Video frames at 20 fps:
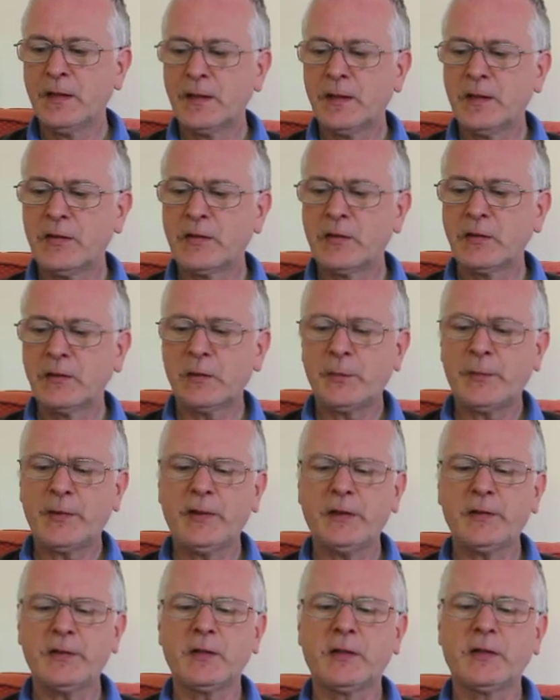until the
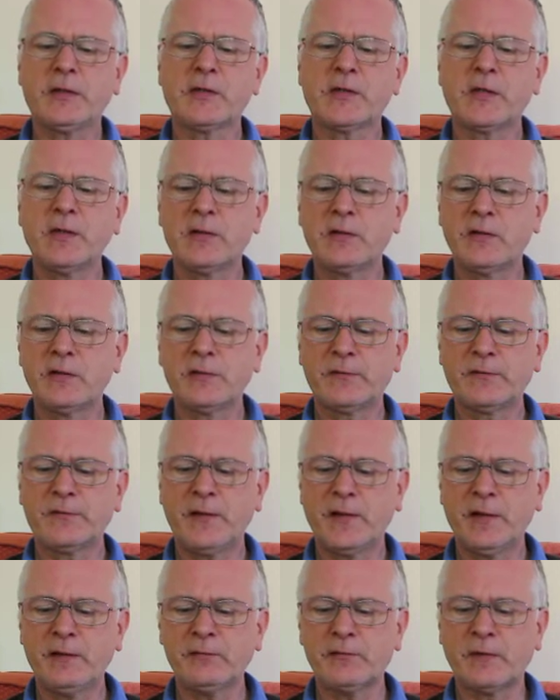party consisted of
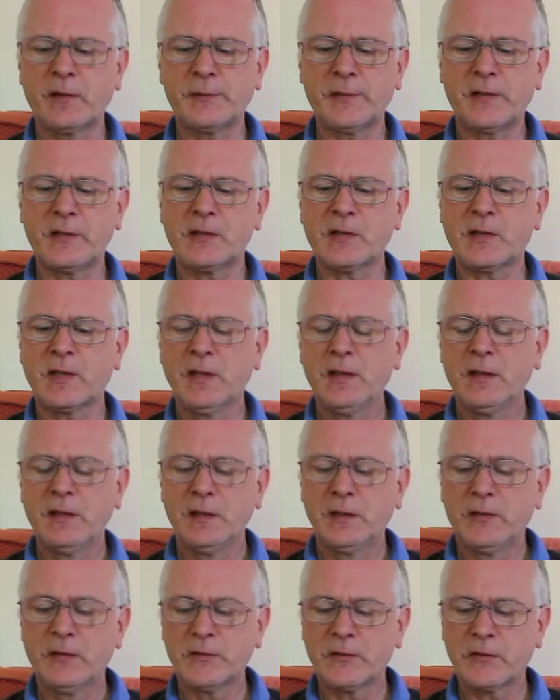5 rabbits,
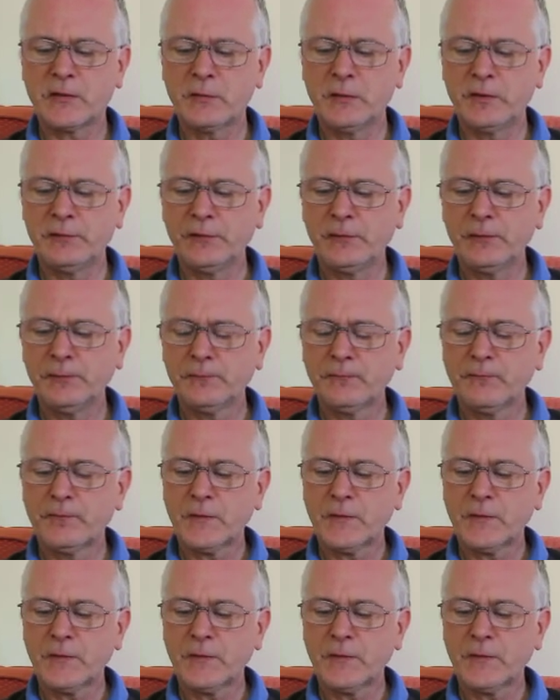a squirrel,